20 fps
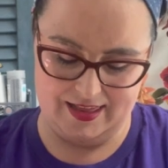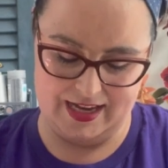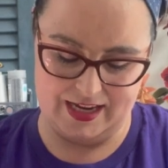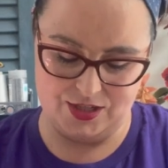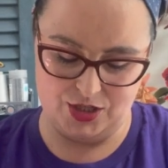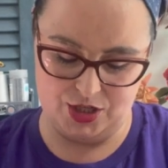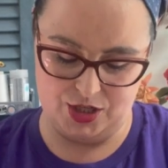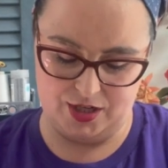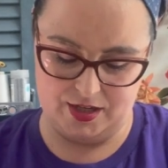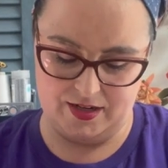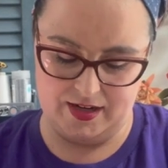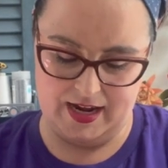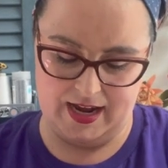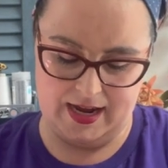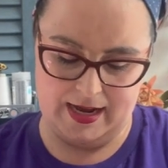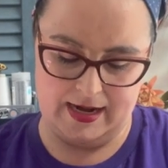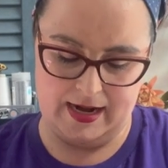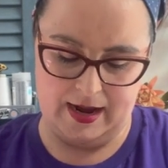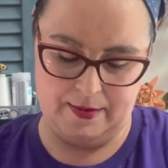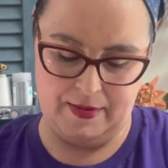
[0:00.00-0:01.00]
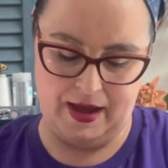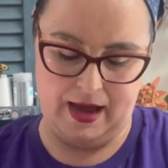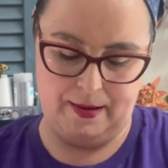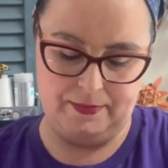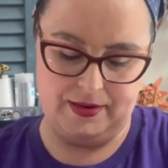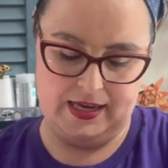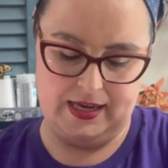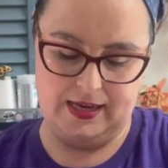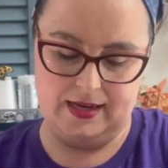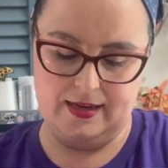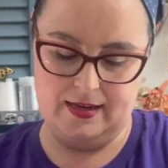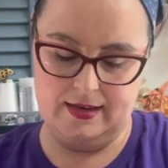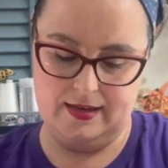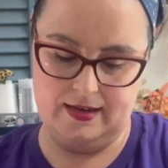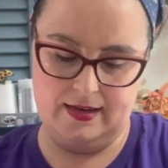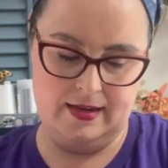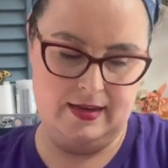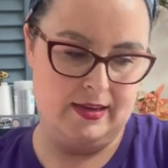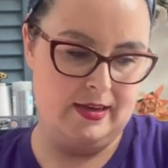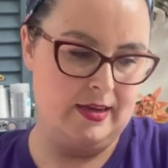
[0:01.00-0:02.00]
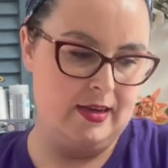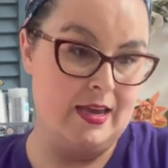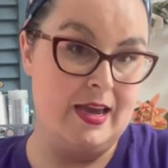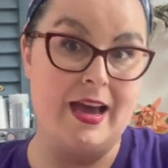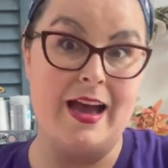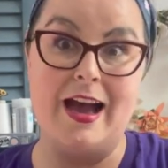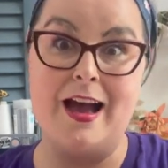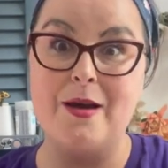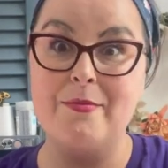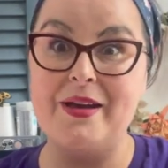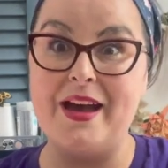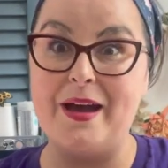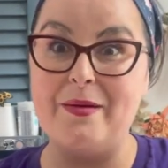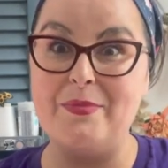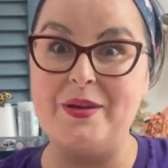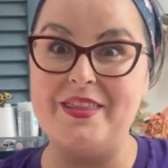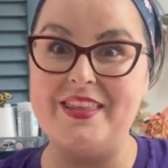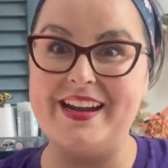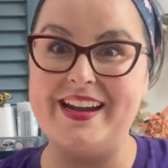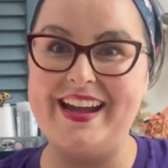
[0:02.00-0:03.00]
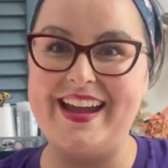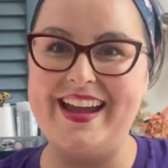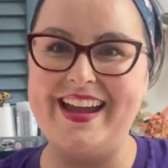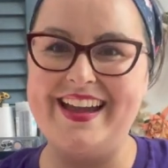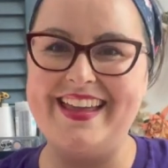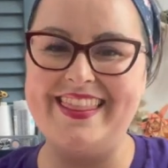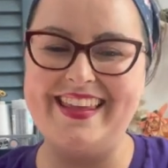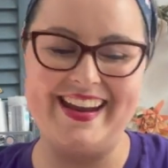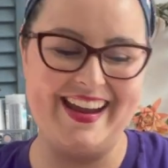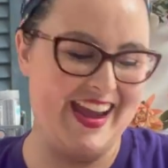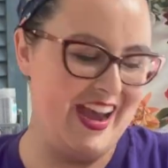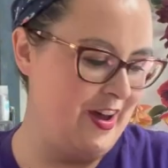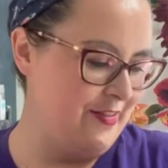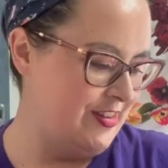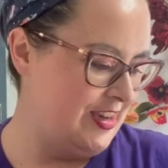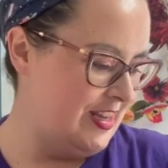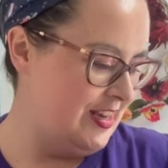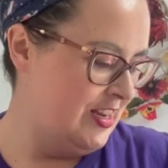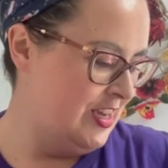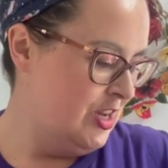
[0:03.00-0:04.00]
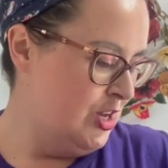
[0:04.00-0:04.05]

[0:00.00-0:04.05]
last year, and I'm happy, I'm happy that I, that I have it.